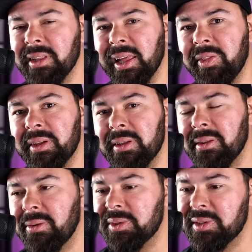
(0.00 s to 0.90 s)

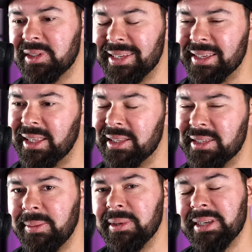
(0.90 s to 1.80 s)
he was sixth on the
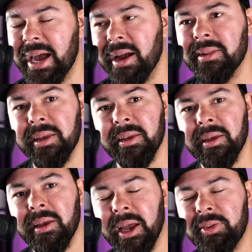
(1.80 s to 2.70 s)
team in tackling,